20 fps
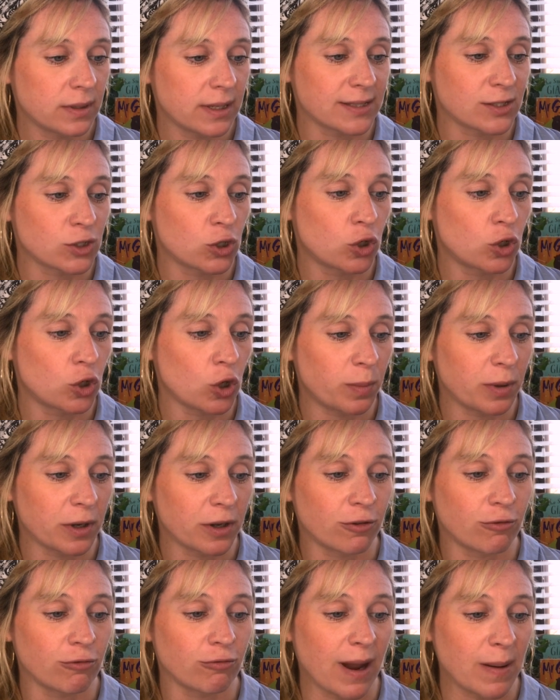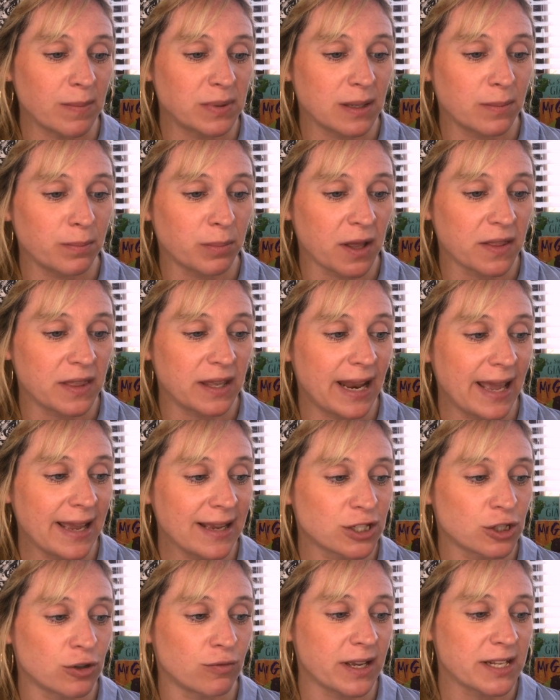as Gobber grabbed him by the
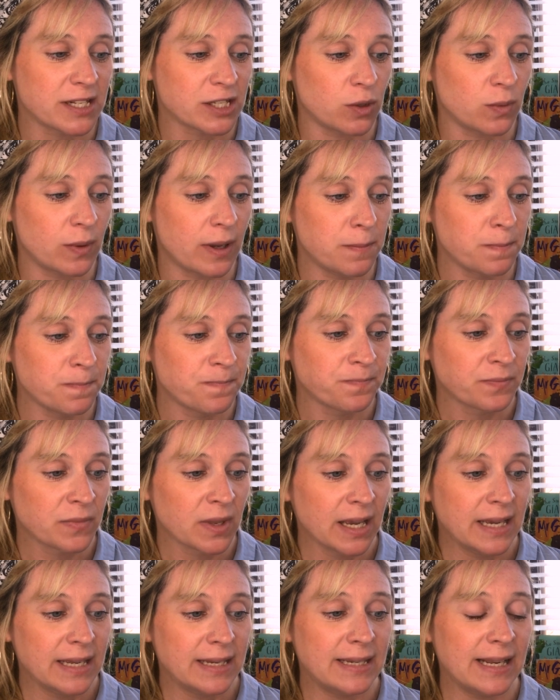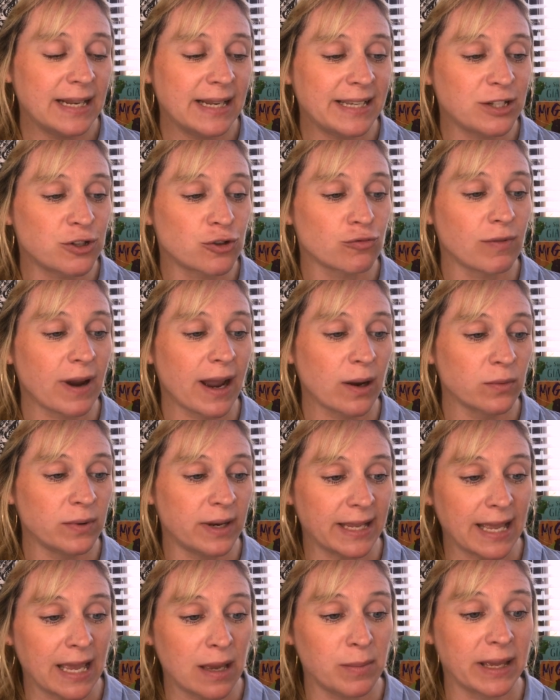neck to rescue him, nearly
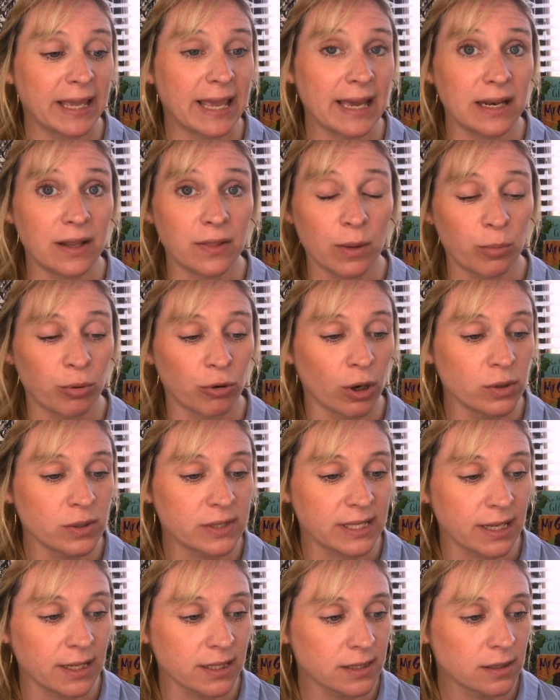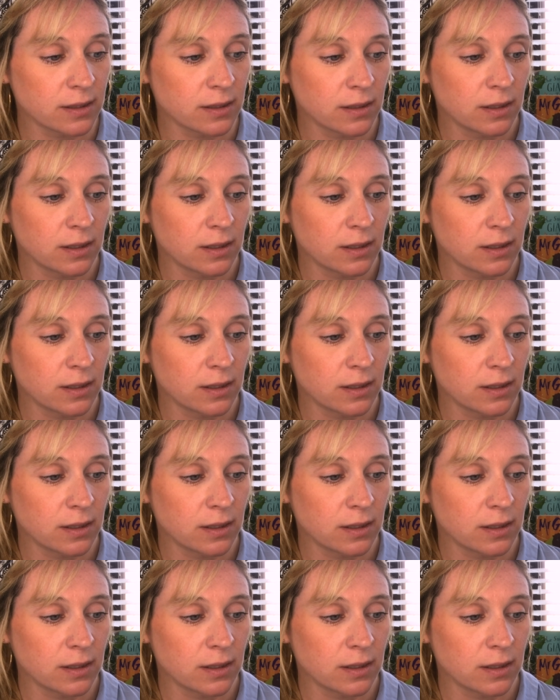drowning him again in the process.